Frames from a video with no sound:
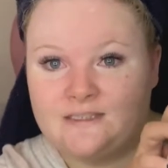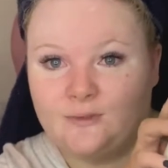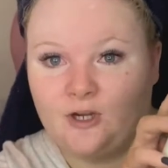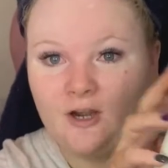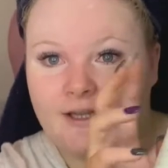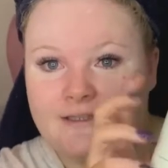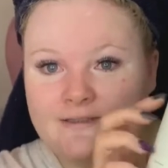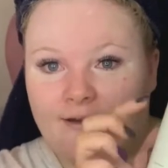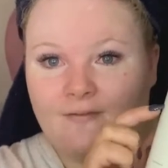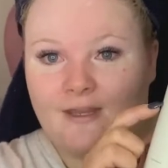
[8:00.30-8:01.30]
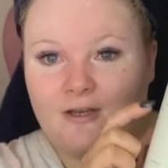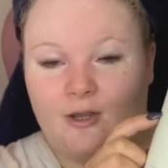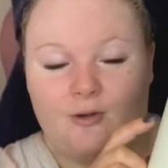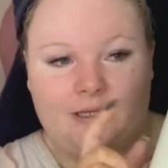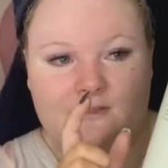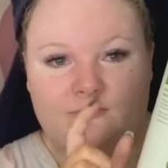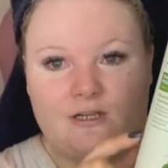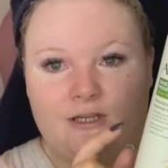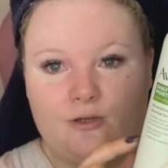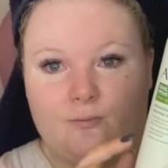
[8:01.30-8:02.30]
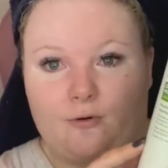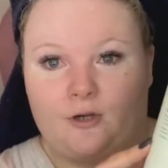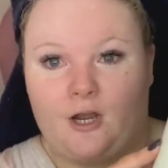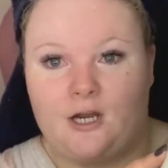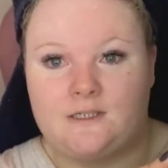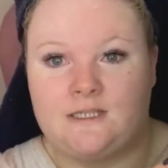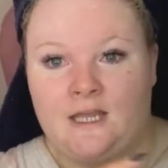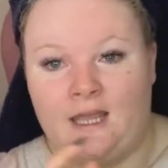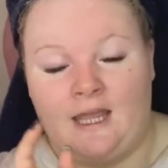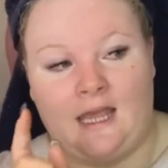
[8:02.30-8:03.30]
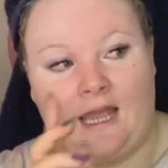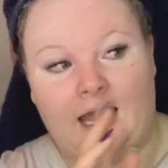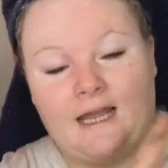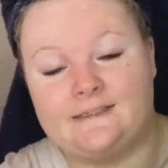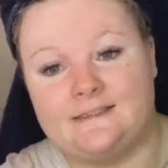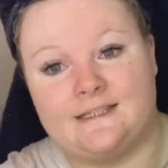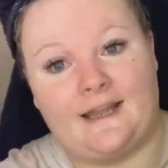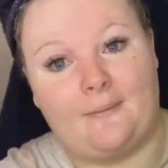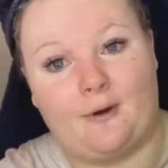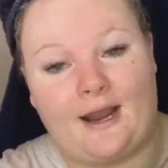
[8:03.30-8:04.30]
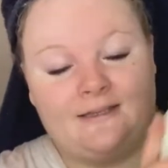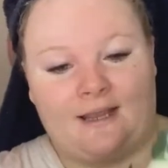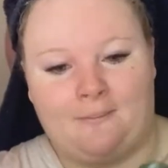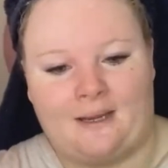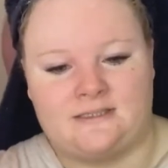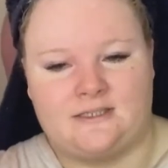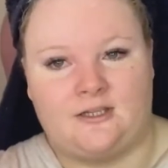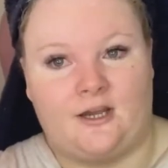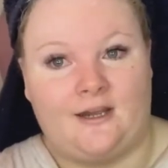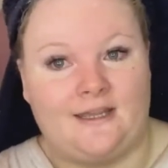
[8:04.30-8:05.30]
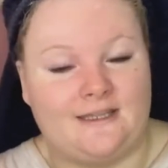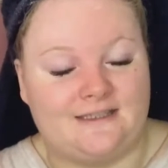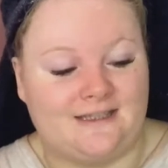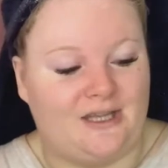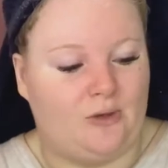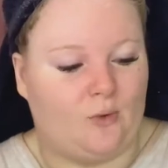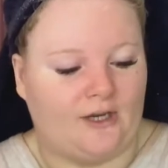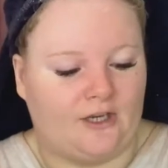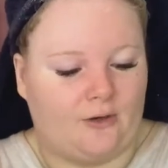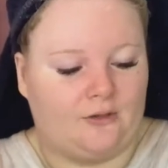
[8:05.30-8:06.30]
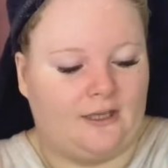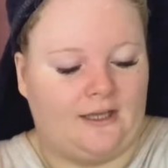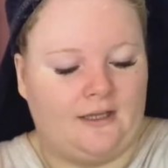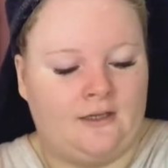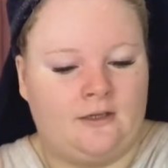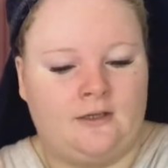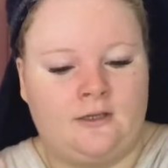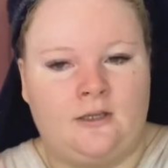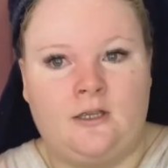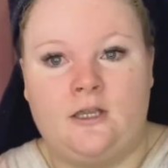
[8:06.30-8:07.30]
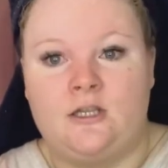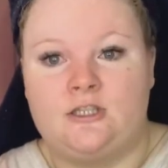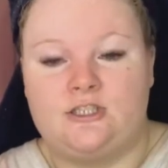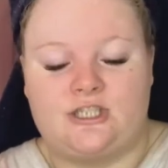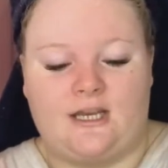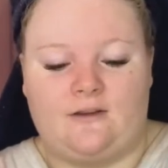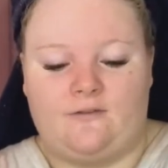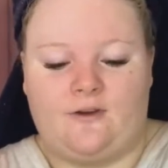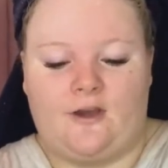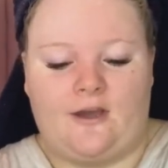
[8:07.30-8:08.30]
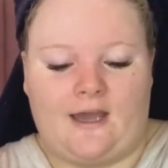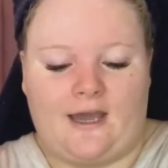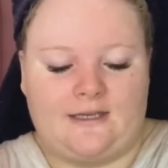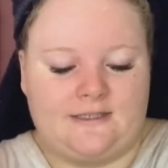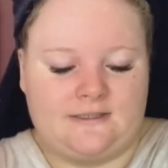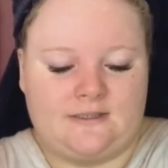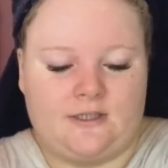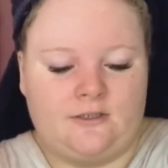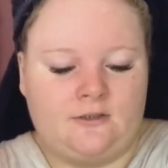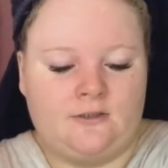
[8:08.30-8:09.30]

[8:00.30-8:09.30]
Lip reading: guys, Aveeno is a really good product and their brand ambassador is the one and only Jennifer Aniston.